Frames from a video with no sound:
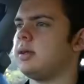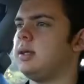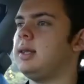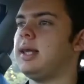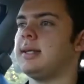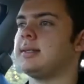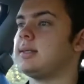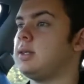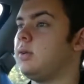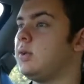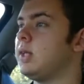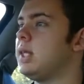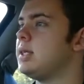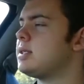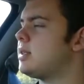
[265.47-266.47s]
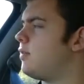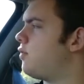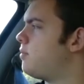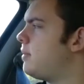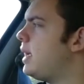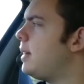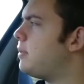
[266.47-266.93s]
enlist. You enlist
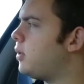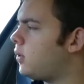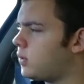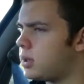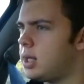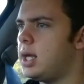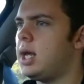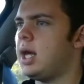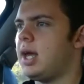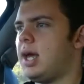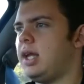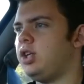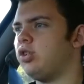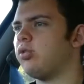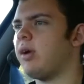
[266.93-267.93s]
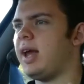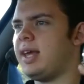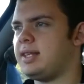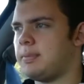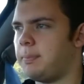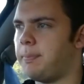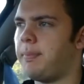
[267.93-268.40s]
different people, and you
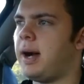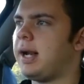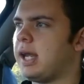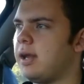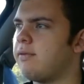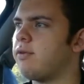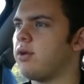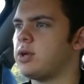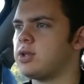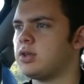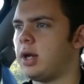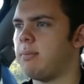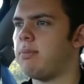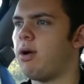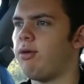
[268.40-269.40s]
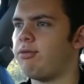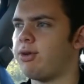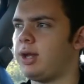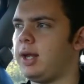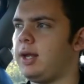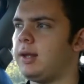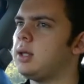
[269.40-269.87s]
raise money for extreme
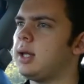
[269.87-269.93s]
poverty.